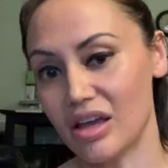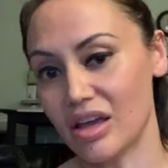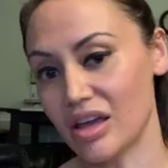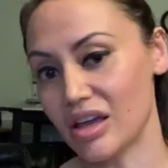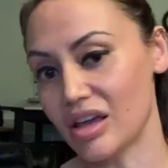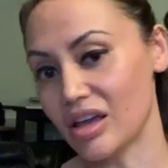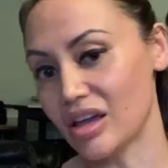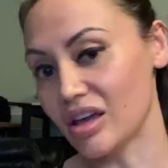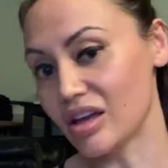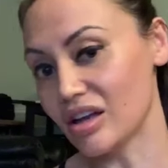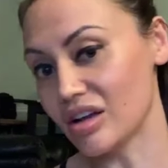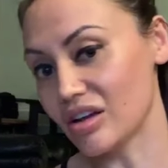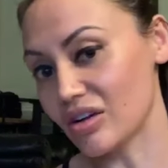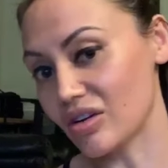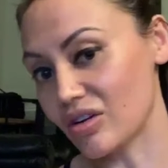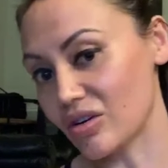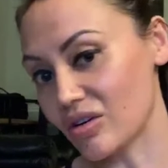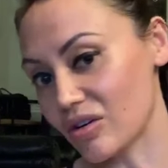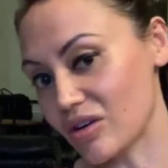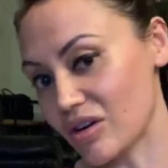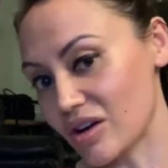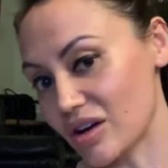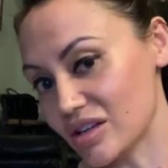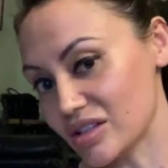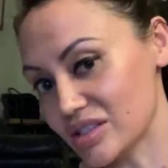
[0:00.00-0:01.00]
And
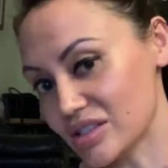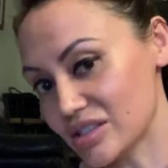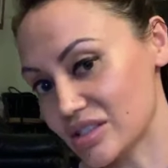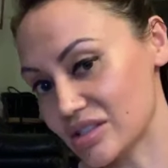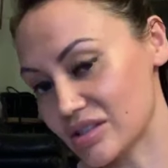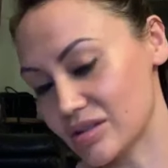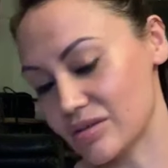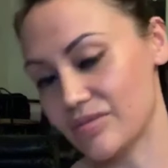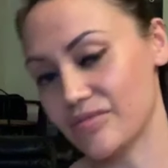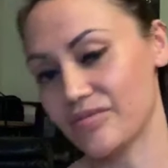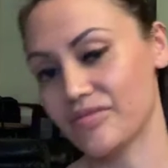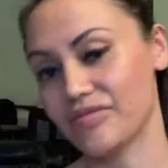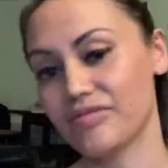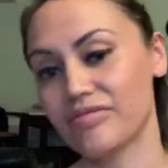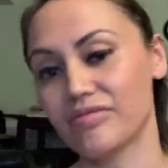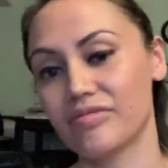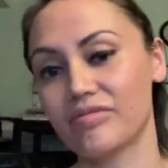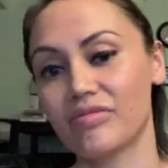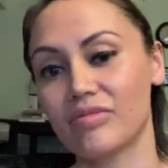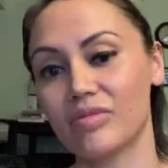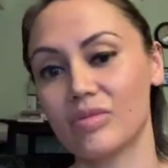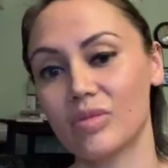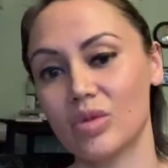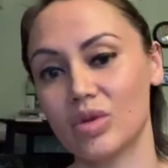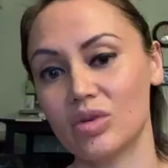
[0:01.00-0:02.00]
across.
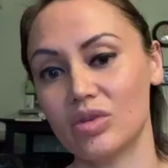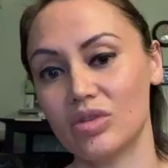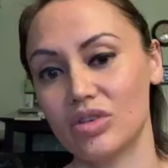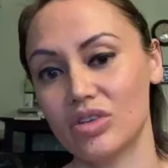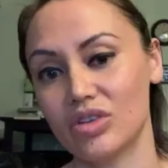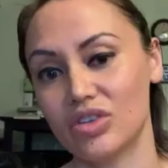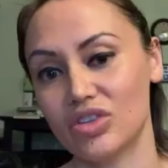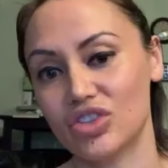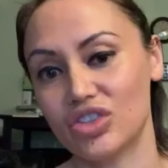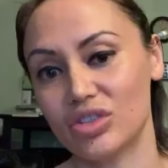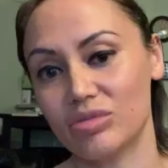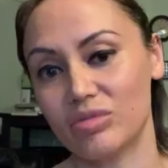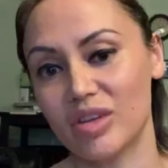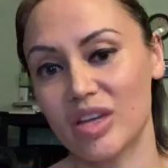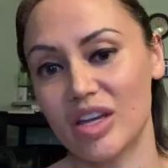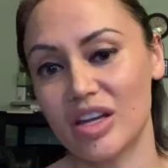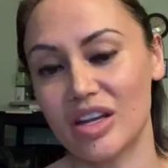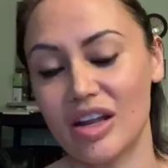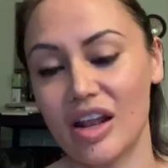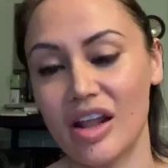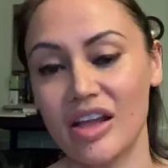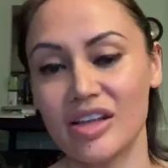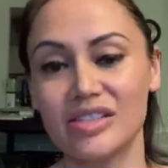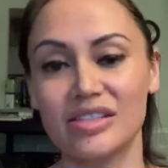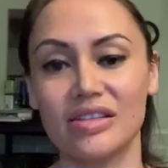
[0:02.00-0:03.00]
Should be
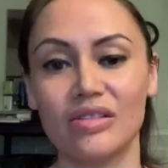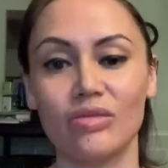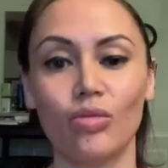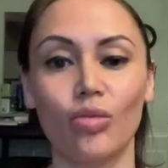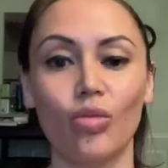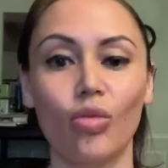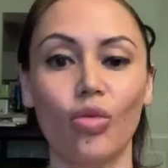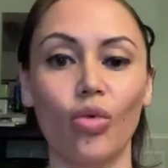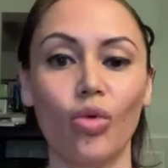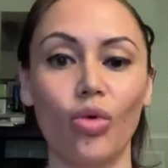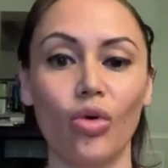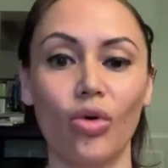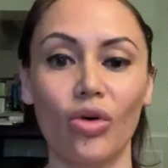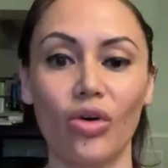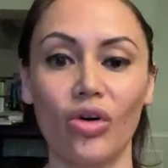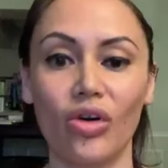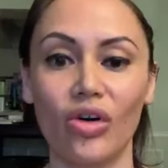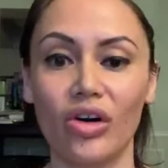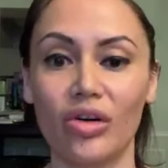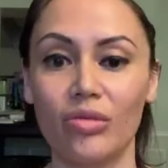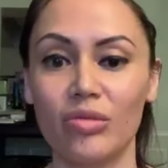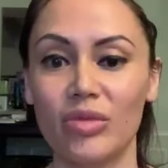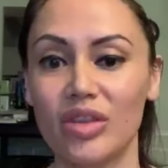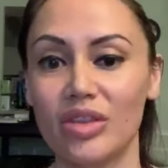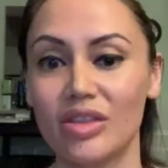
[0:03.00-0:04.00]
getting nice and
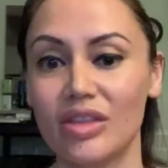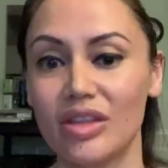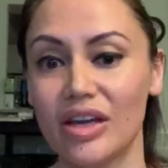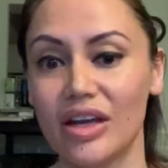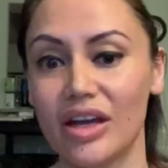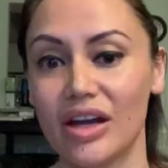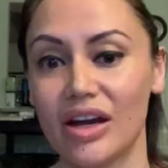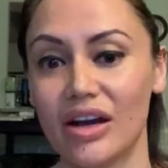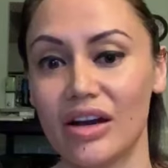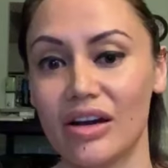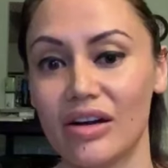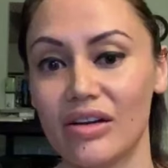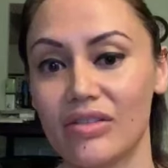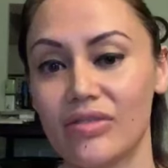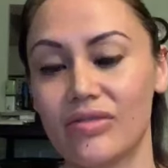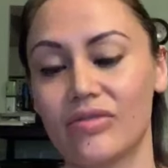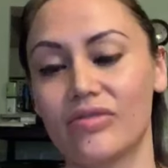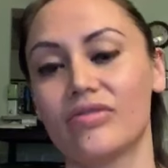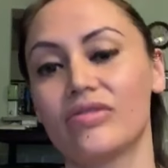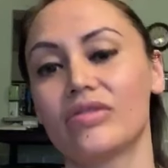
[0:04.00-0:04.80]
warm in there.